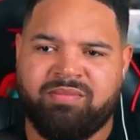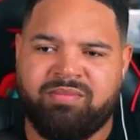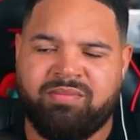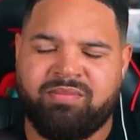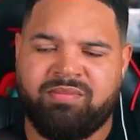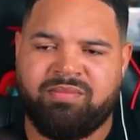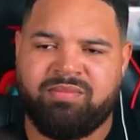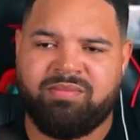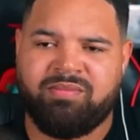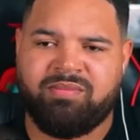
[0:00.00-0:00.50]

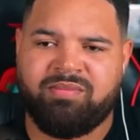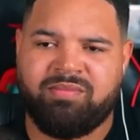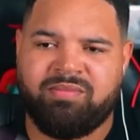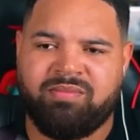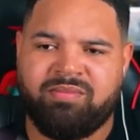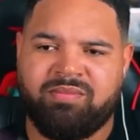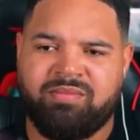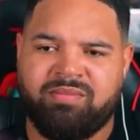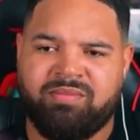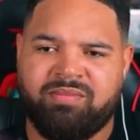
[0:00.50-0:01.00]

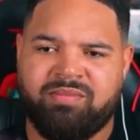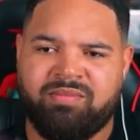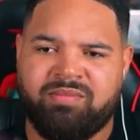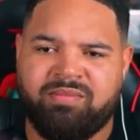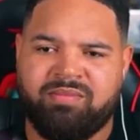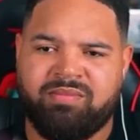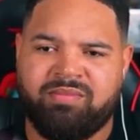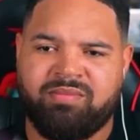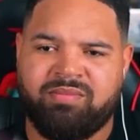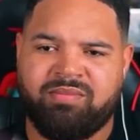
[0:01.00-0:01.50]

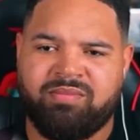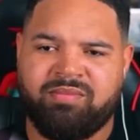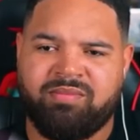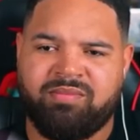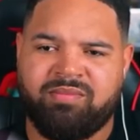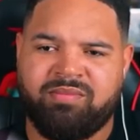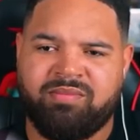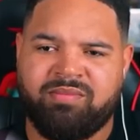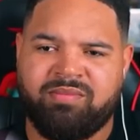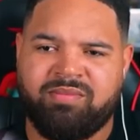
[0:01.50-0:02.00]

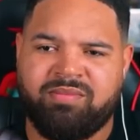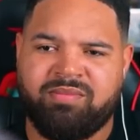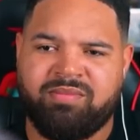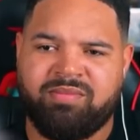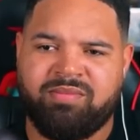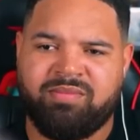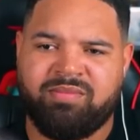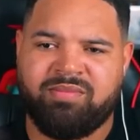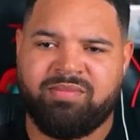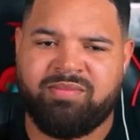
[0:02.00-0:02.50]

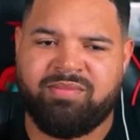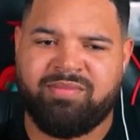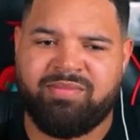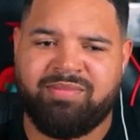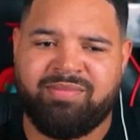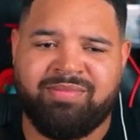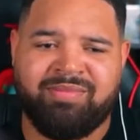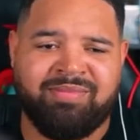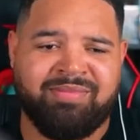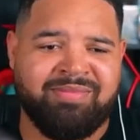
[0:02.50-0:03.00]

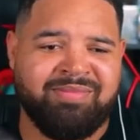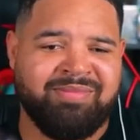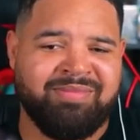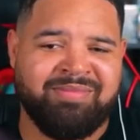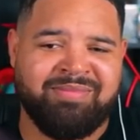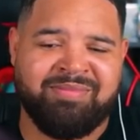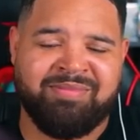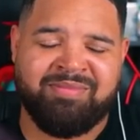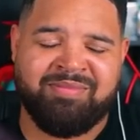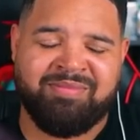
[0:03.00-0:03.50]
(not speaking)